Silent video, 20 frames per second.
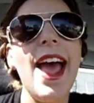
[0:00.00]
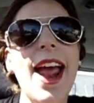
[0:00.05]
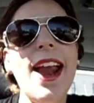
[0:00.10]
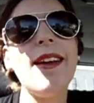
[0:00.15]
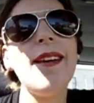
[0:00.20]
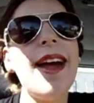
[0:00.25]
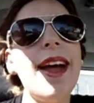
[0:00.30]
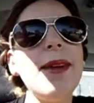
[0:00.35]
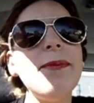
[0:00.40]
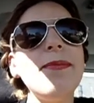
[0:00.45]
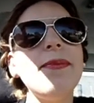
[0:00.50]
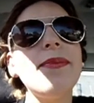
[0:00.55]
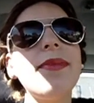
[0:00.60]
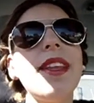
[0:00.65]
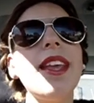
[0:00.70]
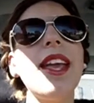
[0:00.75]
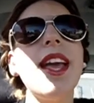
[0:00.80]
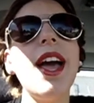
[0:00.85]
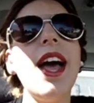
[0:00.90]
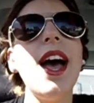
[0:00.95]
Anyway,
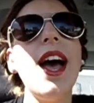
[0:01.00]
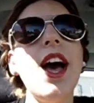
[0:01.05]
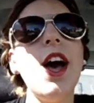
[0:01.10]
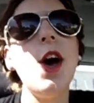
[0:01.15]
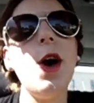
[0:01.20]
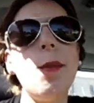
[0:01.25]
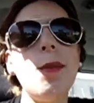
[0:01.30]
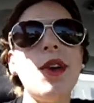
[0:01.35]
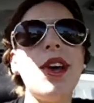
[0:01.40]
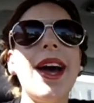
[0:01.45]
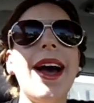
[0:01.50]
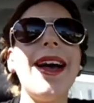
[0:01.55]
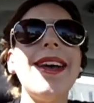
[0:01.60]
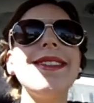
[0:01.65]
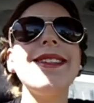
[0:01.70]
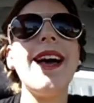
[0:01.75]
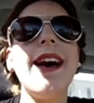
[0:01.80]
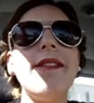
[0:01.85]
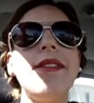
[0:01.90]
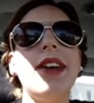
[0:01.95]
hope you
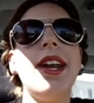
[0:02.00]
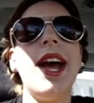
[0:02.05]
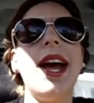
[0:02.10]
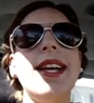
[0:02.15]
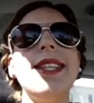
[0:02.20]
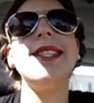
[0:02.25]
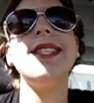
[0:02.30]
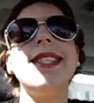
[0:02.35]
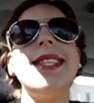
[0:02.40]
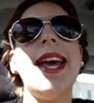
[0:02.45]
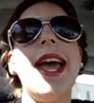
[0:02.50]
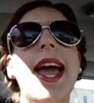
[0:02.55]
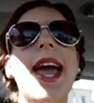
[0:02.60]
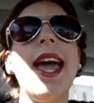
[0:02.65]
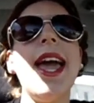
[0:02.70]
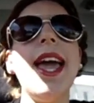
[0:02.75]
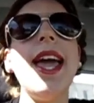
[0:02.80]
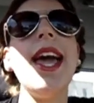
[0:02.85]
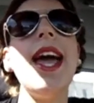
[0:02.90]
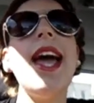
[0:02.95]
guys have a nice
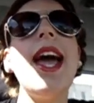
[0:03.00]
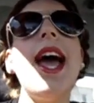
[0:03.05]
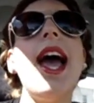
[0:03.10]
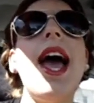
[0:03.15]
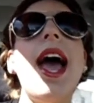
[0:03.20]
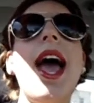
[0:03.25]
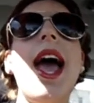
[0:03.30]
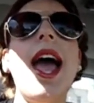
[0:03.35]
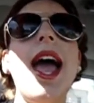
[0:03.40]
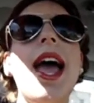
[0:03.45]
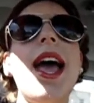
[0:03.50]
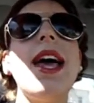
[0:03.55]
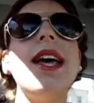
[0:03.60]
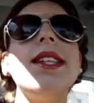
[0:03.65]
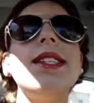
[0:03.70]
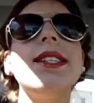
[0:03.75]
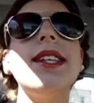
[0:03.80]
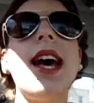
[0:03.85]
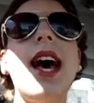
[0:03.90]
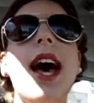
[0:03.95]
day, and